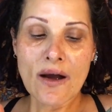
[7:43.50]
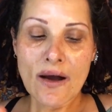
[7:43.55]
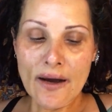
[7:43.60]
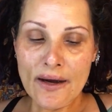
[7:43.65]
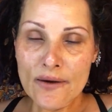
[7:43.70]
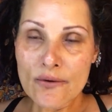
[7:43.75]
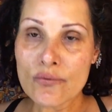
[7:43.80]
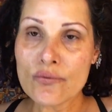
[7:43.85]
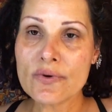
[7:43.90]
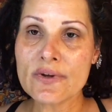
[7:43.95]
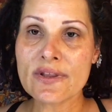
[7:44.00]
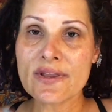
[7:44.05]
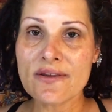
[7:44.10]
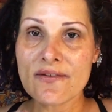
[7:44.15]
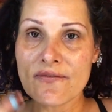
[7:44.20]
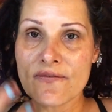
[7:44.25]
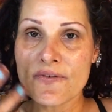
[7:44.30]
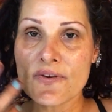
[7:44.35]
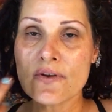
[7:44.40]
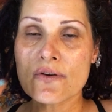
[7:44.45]
I
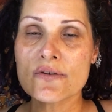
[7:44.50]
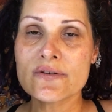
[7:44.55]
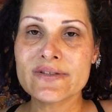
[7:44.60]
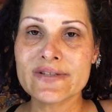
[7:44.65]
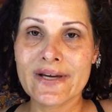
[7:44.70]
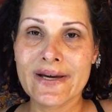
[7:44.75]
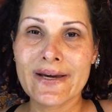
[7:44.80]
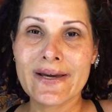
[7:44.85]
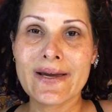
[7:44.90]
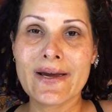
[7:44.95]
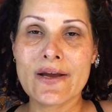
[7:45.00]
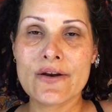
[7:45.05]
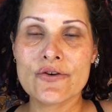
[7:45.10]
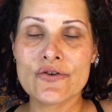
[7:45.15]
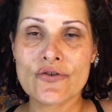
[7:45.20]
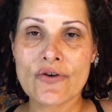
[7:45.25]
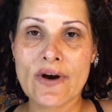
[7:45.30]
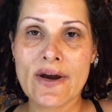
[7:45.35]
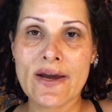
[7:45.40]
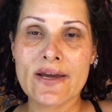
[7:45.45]
really feel tight and
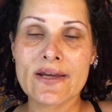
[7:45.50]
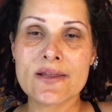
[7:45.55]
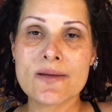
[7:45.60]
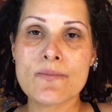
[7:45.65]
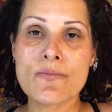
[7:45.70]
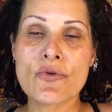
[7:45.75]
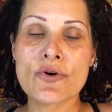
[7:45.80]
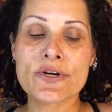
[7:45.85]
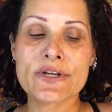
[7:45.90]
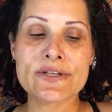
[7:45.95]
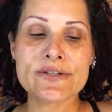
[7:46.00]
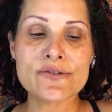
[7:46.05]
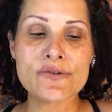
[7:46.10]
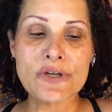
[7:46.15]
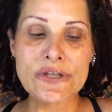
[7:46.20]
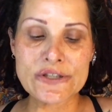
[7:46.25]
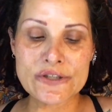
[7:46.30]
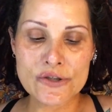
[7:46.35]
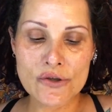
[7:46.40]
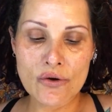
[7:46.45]
dry in the morning, so
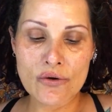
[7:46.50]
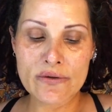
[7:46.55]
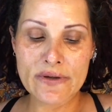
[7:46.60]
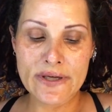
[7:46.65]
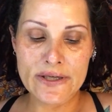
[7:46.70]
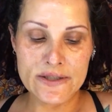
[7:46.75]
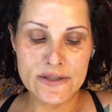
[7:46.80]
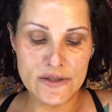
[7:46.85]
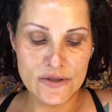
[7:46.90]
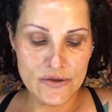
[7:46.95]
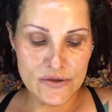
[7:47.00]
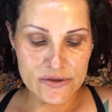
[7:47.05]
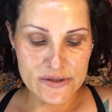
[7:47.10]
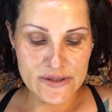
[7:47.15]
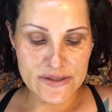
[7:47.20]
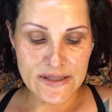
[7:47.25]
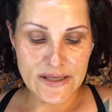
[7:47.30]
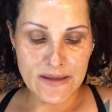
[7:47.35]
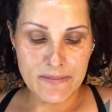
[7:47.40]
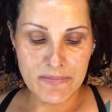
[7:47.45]
I don't like to use
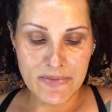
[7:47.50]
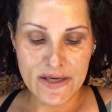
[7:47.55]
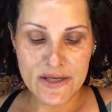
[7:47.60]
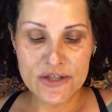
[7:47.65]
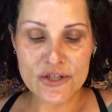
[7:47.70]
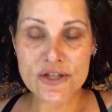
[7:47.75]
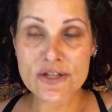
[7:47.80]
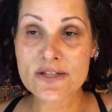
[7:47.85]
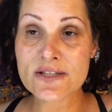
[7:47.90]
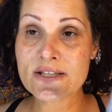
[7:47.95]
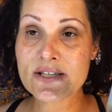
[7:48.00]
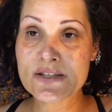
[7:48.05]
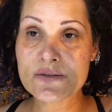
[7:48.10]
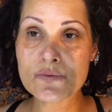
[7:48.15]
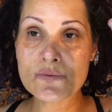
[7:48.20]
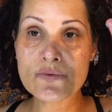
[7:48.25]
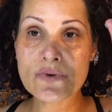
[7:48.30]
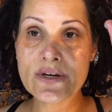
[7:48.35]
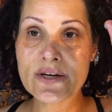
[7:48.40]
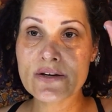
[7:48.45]
it that much. This
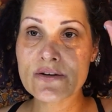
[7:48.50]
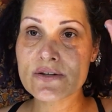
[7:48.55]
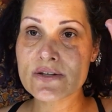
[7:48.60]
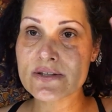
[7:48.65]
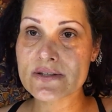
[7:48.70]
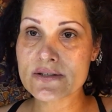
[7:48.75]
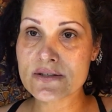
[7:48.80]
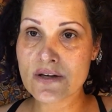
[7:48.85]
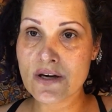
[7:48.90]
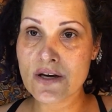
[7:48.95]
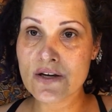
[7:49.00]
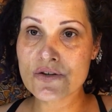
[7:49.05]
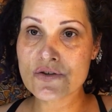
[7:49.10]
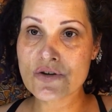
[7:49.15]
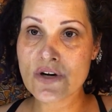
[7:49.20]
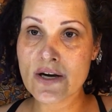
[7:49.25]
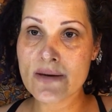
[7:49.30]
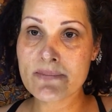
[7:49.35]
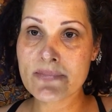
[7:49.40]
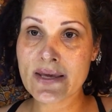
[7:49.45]
one right here does not
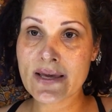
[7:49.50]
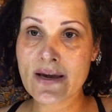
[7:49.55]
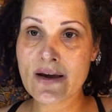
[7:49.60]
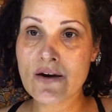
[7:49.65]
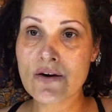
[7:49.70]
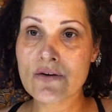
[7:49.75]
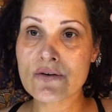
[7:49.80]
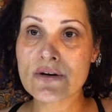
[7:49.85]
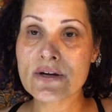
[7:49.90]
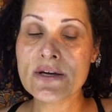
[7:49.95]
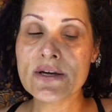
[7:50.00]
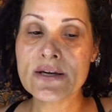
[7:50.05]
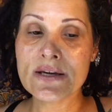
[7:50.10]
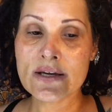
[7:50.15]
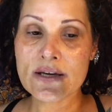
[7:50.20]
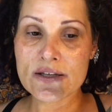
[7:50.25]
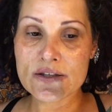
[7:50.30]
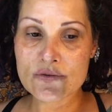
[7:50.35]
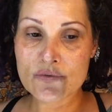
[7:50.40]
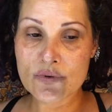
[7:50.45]
dry me out.
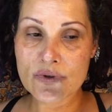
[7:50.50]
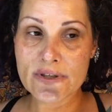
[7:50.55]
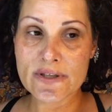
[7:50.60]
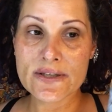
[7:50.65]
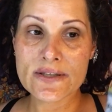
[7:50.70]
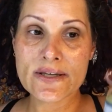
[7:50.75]
It's really